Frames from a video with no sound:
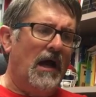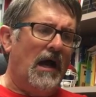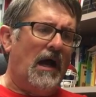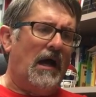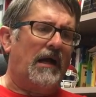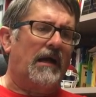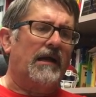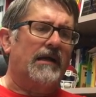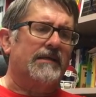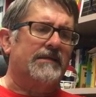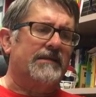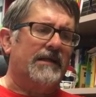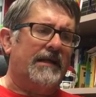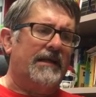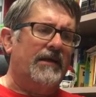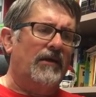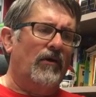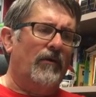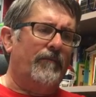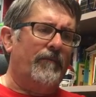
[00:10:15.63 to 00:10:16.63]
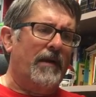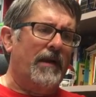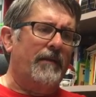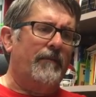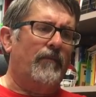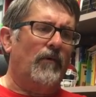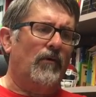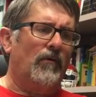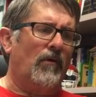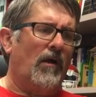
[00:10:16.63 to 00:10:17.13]
I got to hear
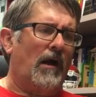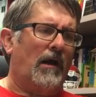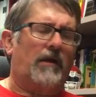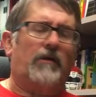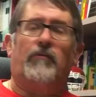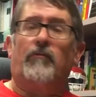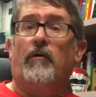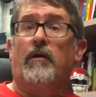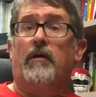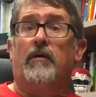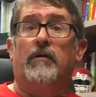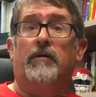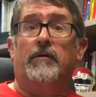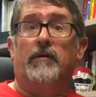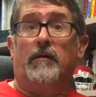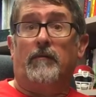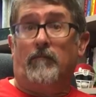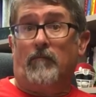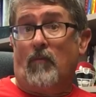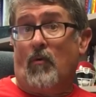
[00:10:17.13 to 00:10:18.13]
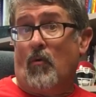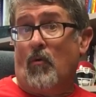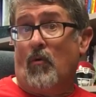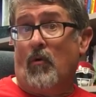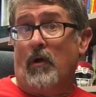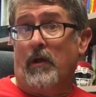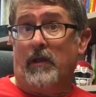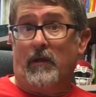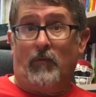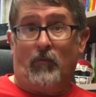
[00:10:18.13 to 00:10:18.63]
people like Leonard
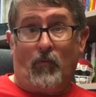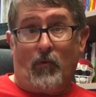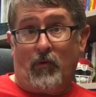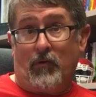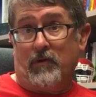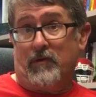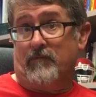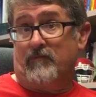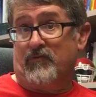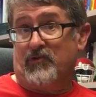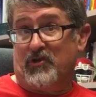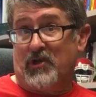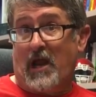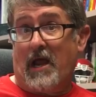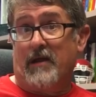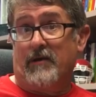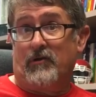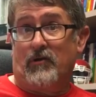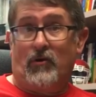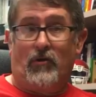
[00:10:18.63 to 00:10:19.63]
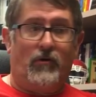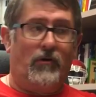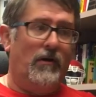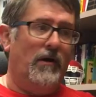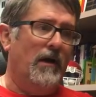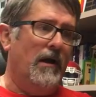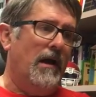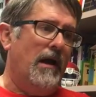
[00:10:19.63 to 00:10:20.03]
Nimoy and William Shatner